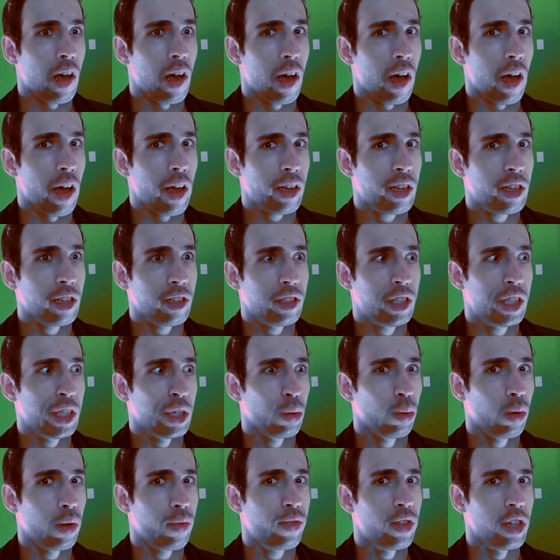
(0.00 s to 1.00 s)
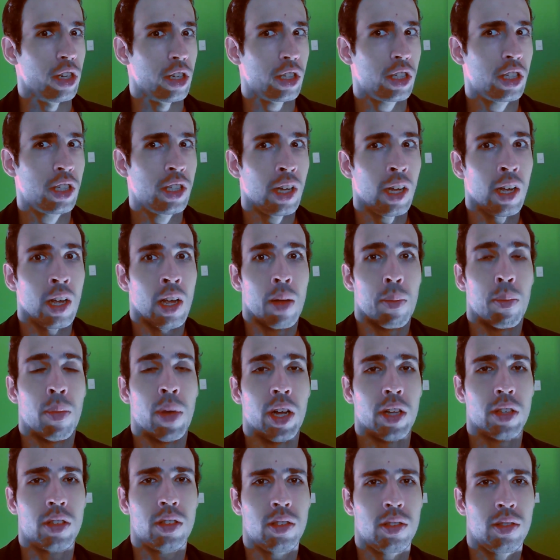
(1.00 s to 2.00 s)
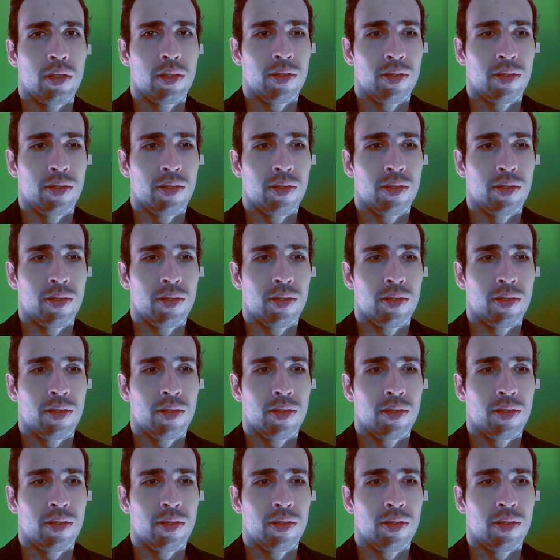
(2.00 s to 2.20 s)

I can deal with this, but